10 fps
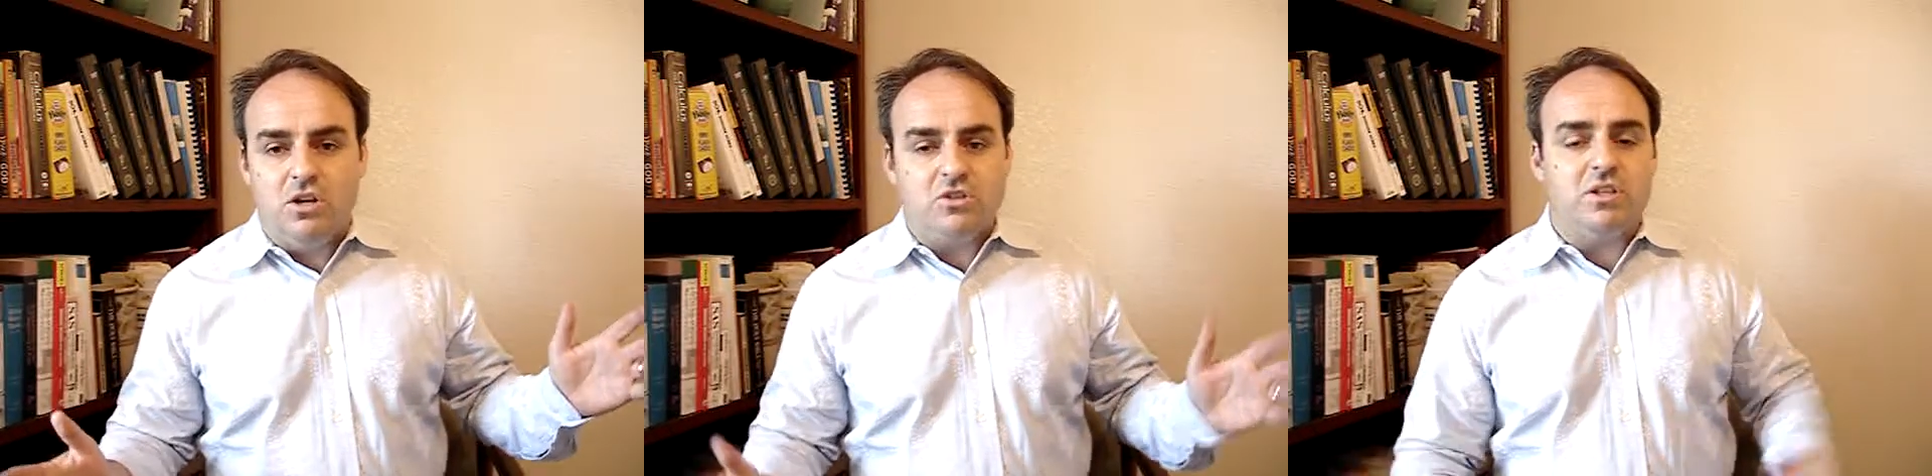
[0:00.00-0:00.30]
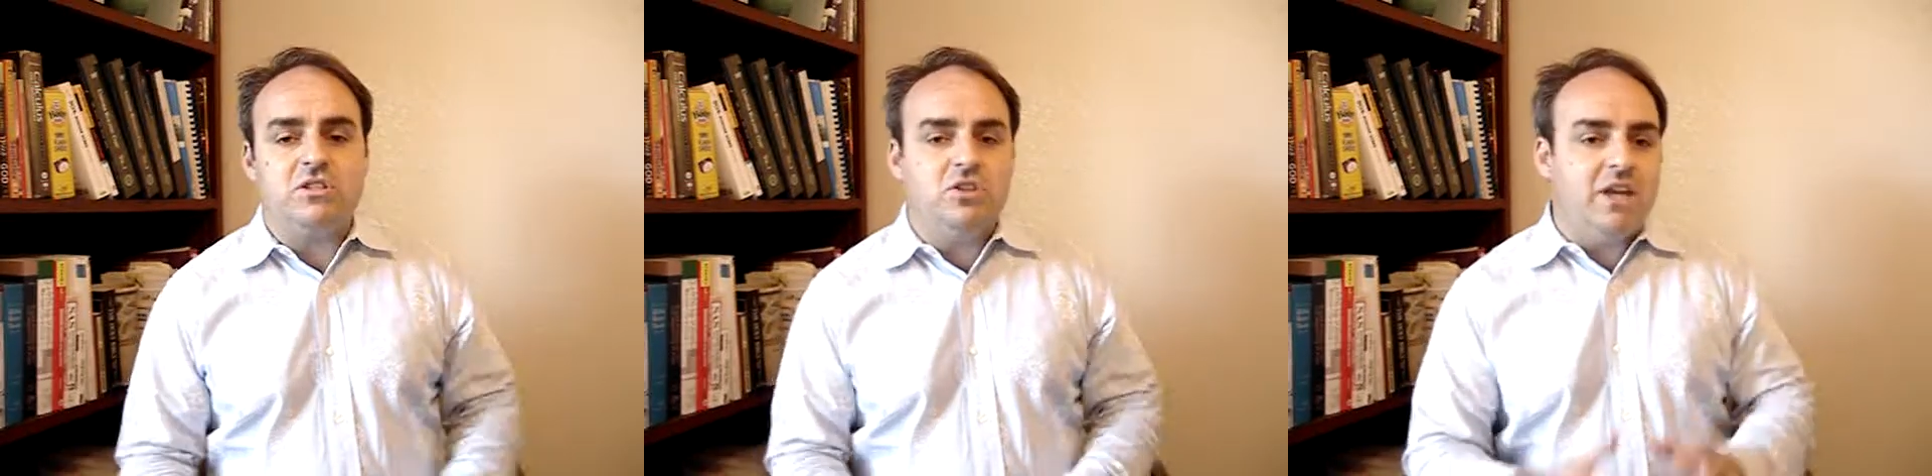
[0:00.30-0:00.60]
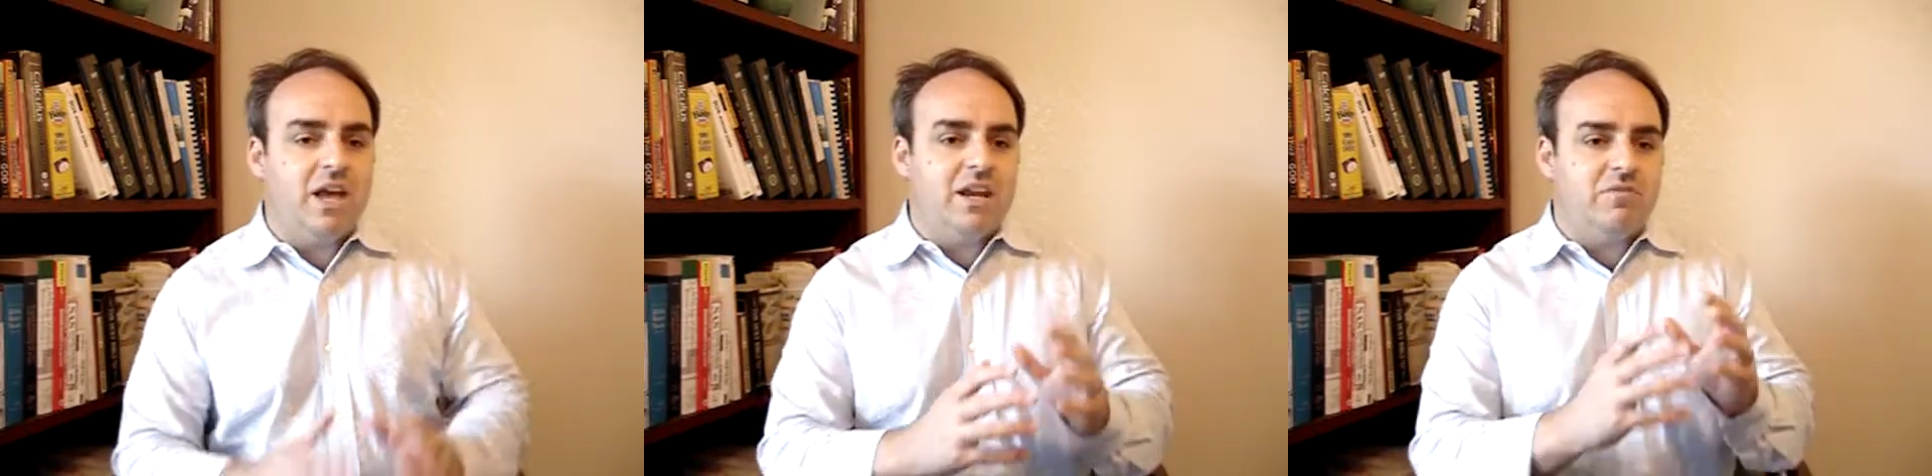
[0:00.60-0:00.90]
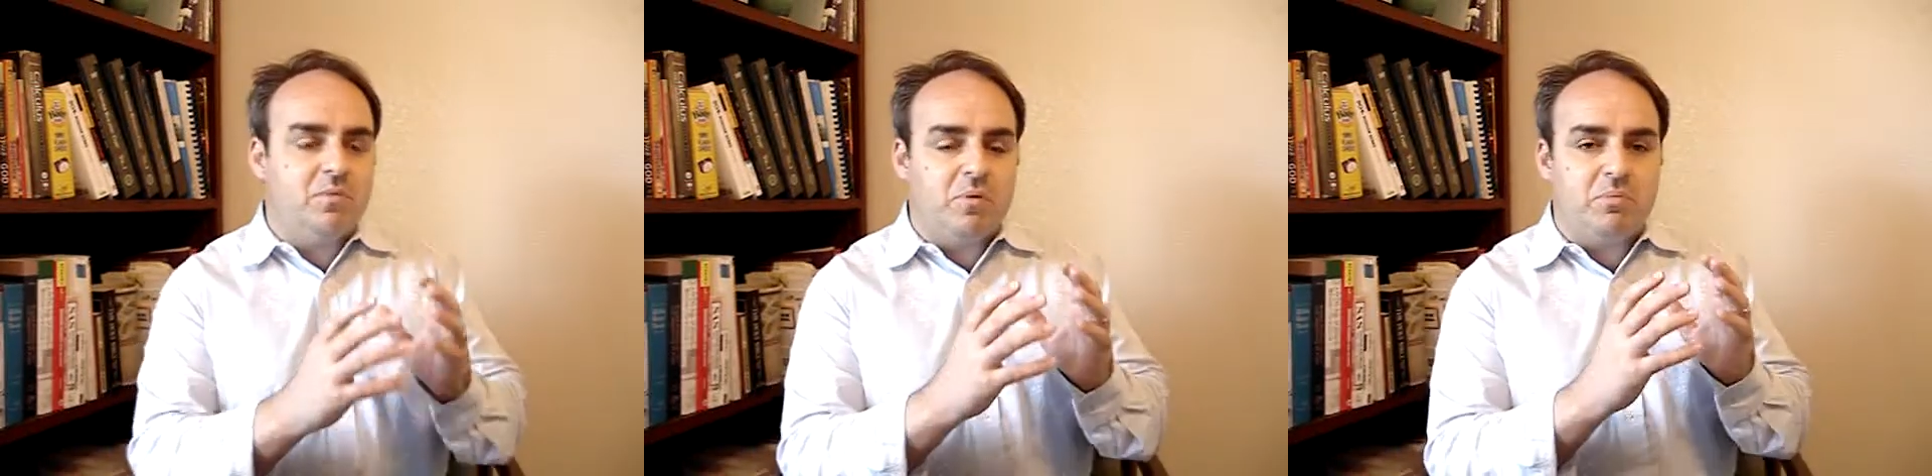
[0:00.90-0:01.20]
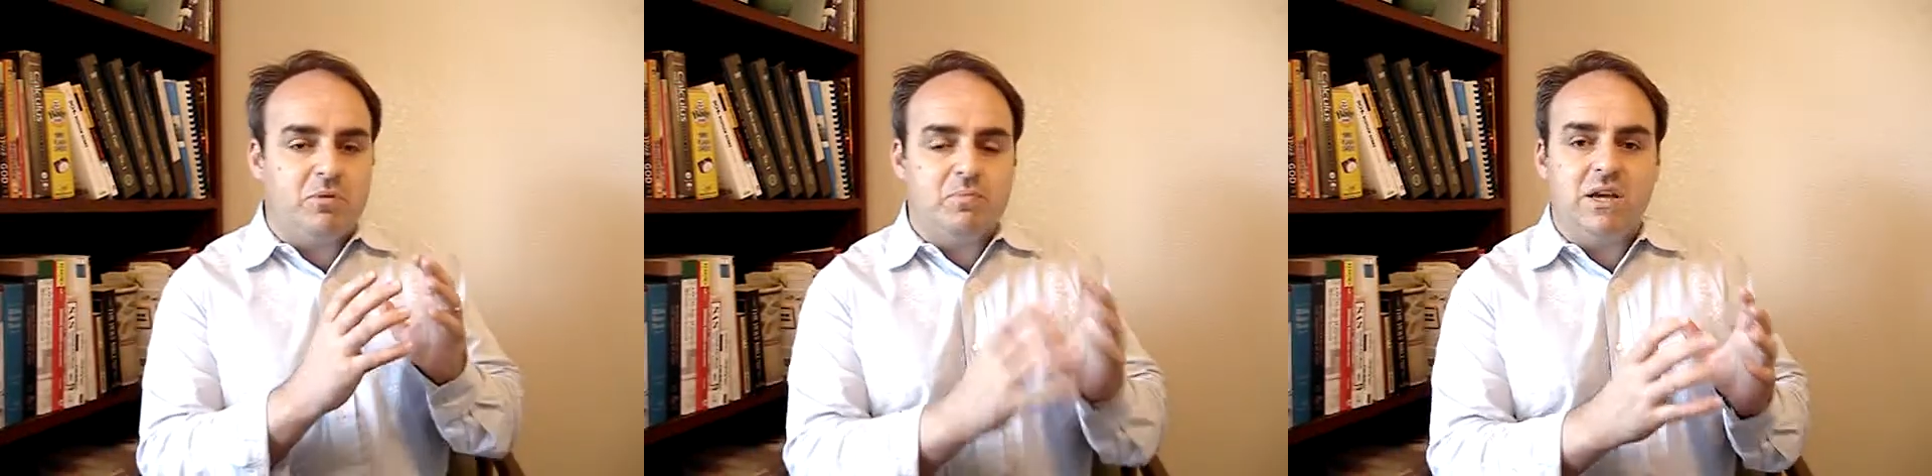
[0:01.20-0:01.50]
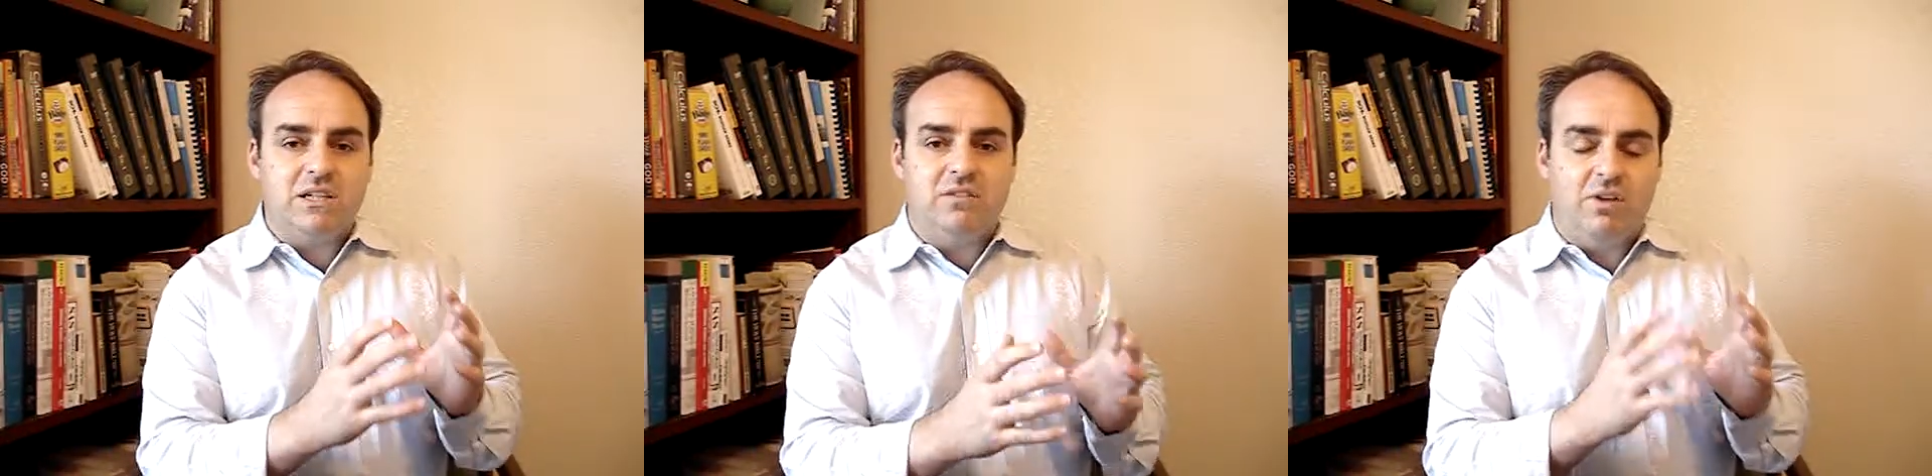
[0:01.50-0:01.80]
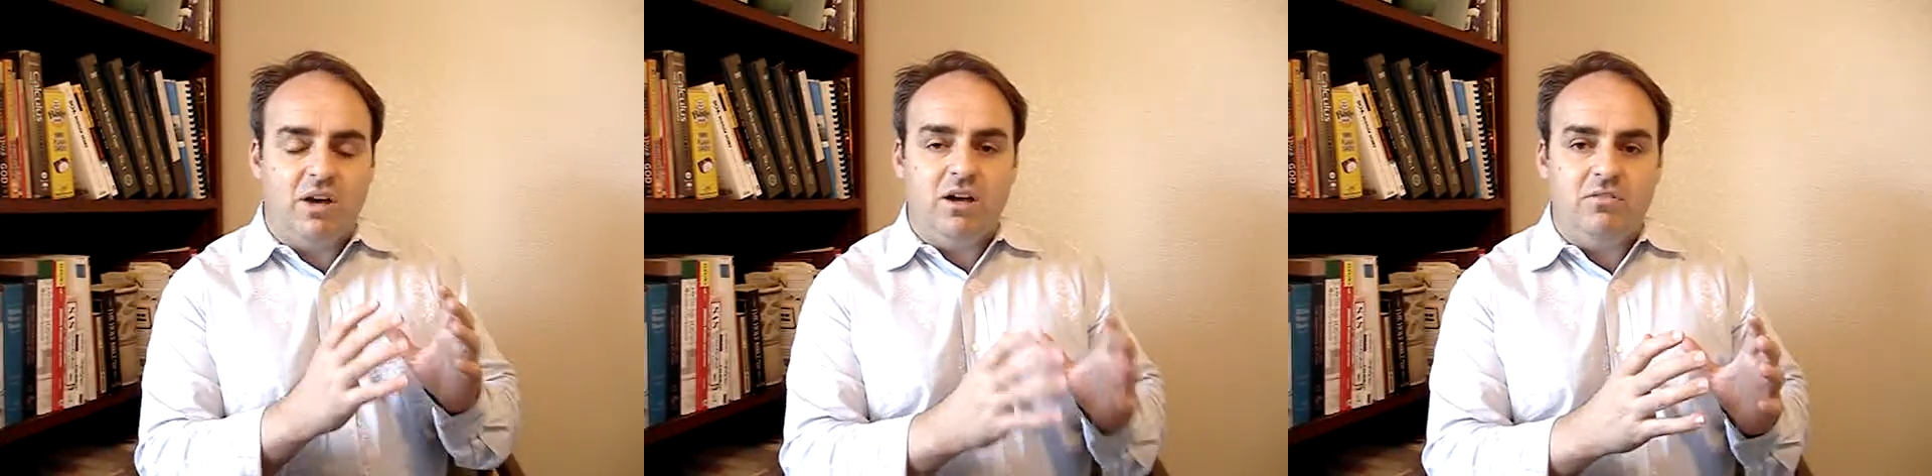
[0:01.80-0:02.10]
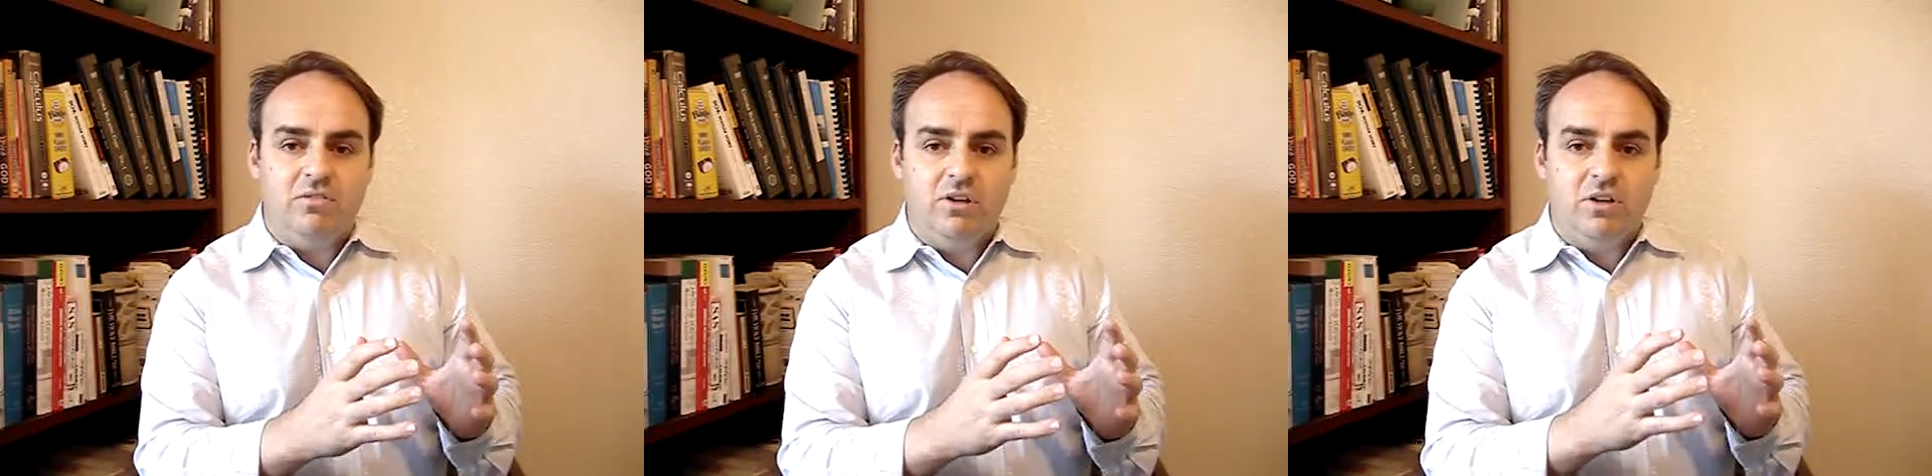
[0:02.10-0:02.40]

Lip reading: So let's look at it from the perspective of